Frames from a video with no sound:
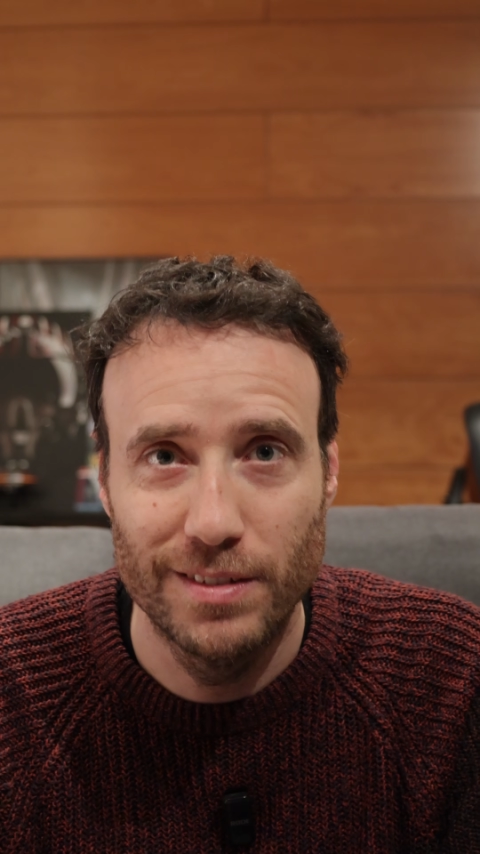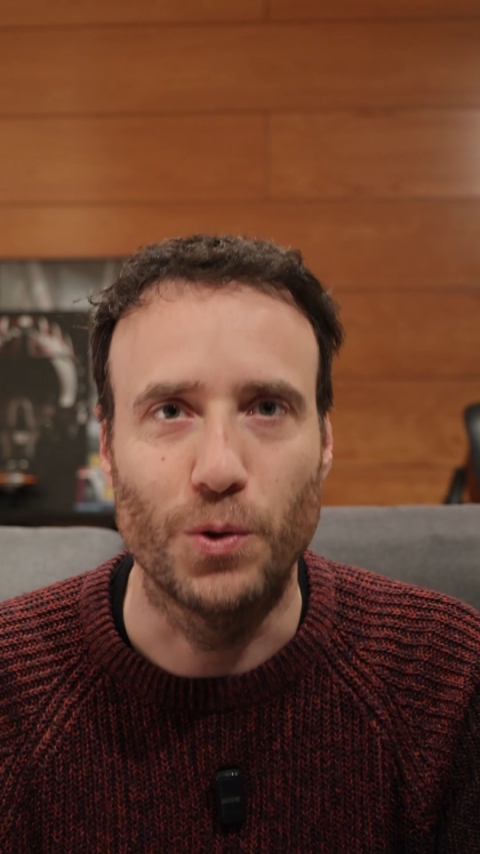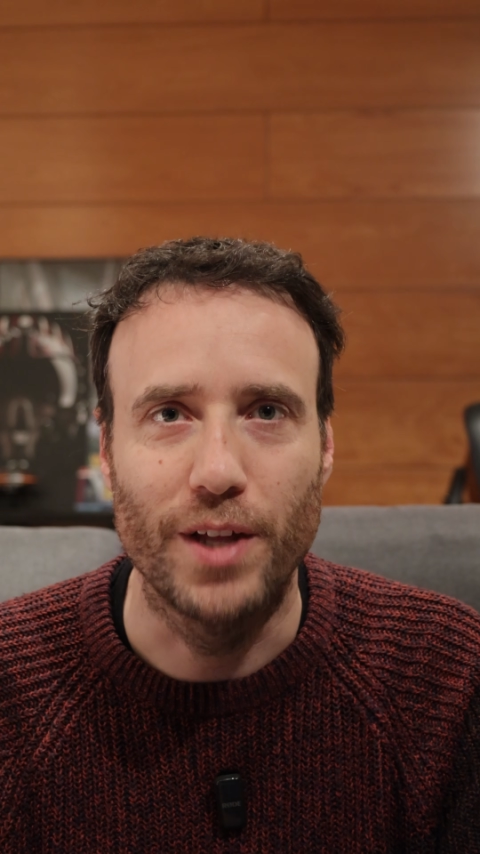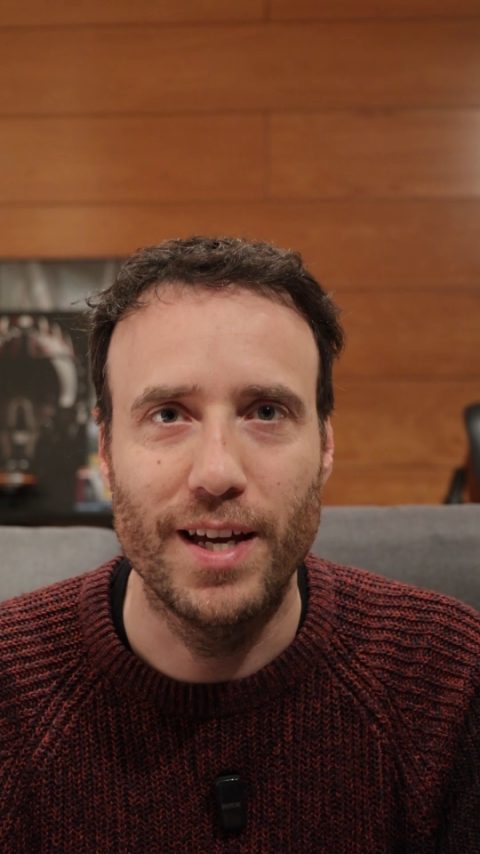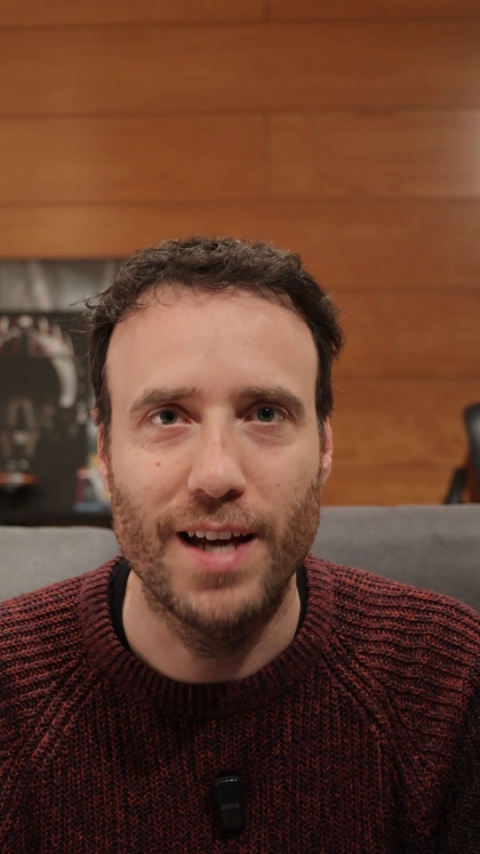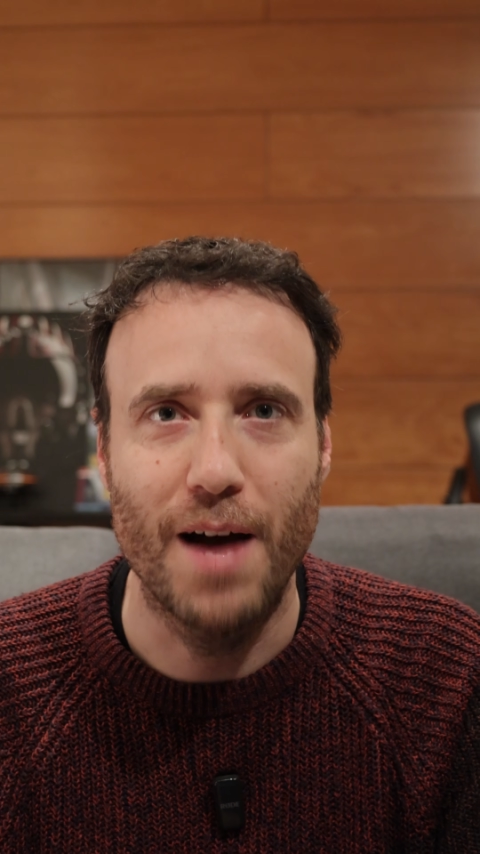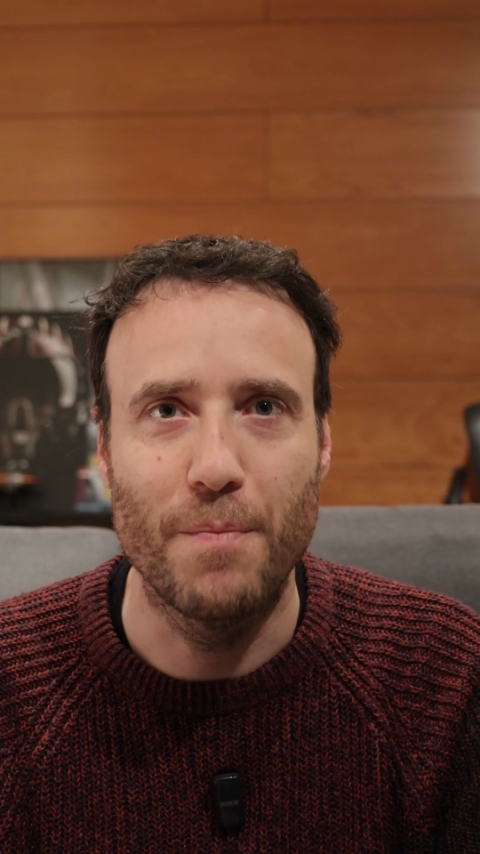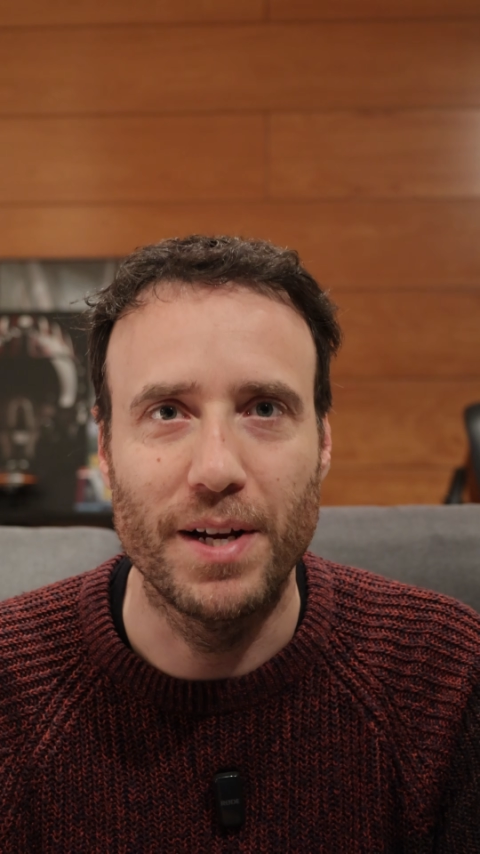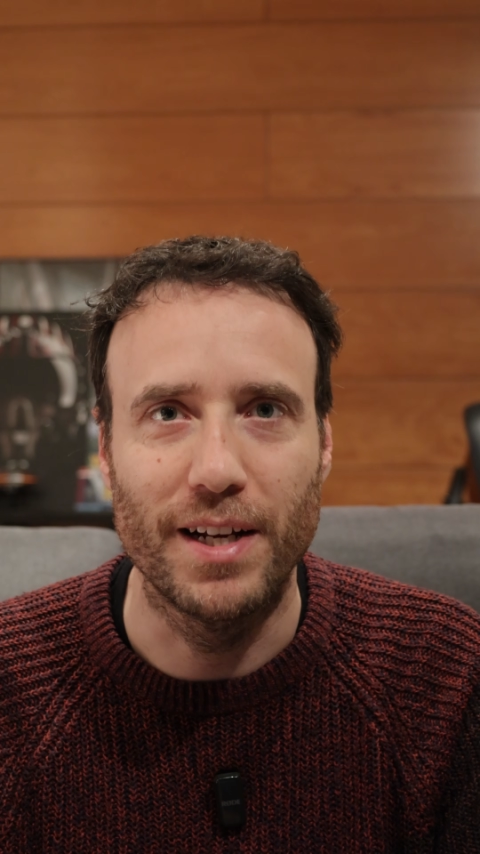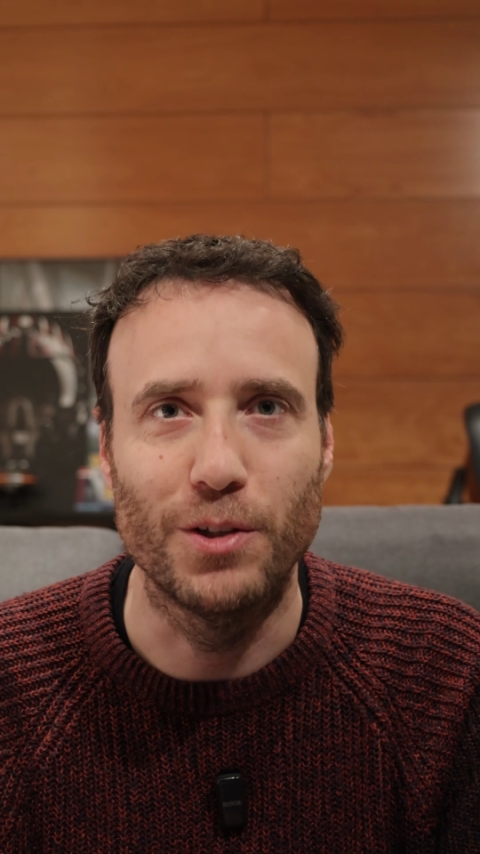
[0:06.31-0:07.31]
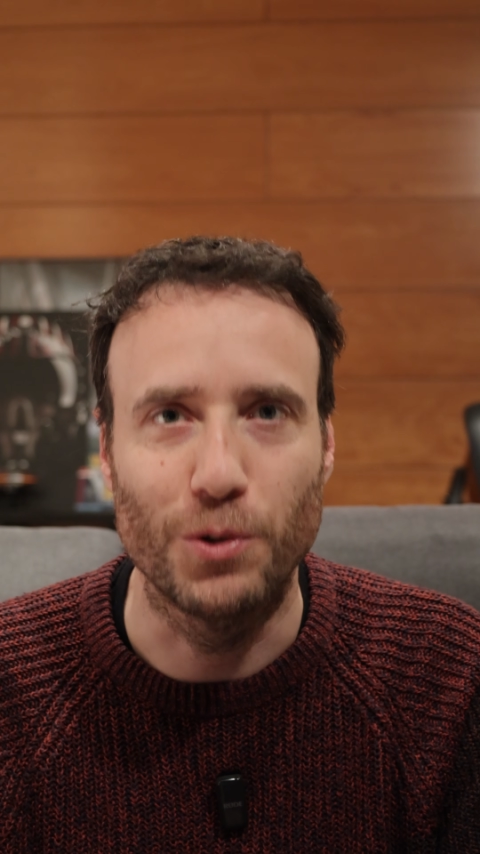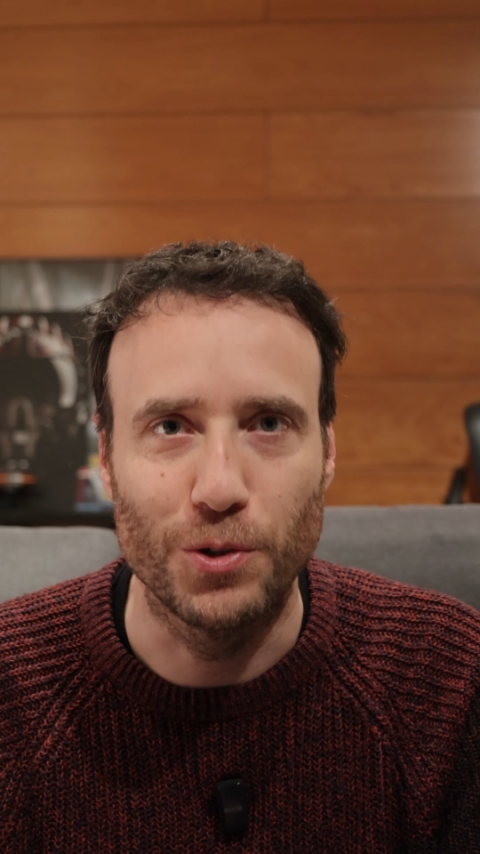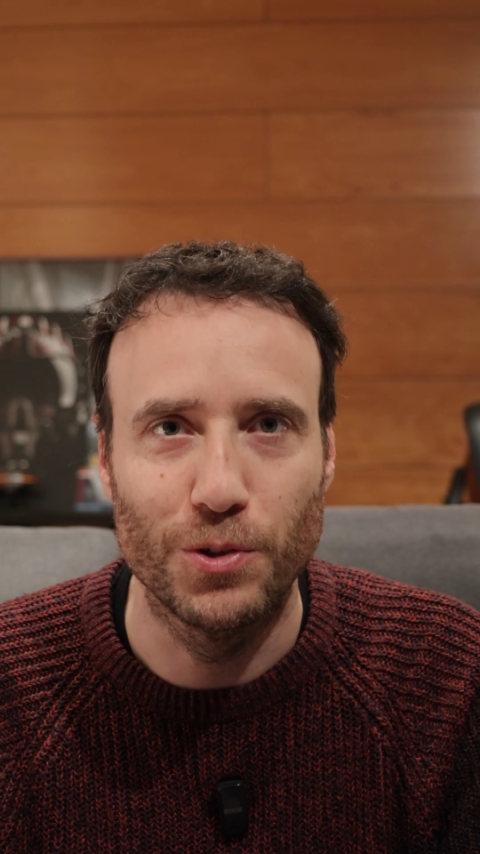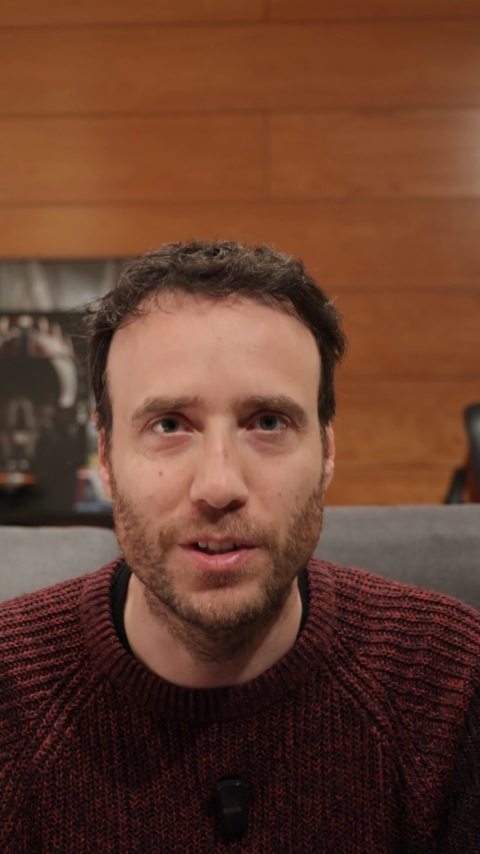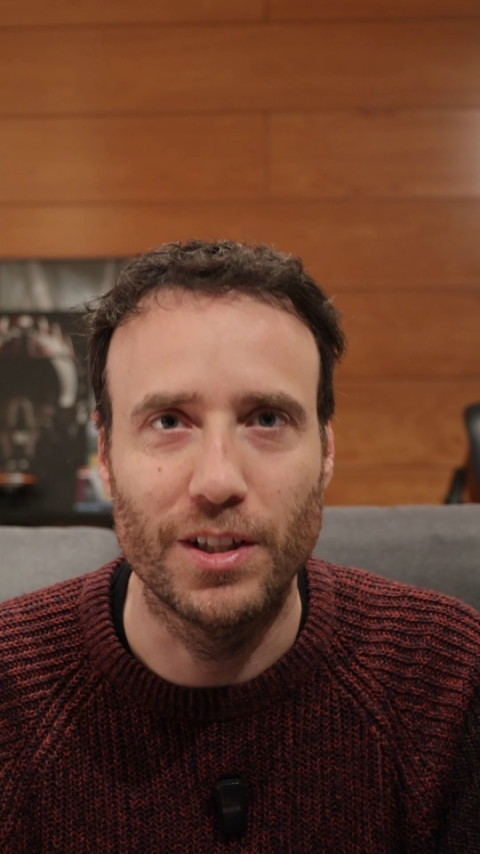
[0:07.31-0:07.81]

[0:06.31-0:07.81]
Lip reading: Today I'm bringing to you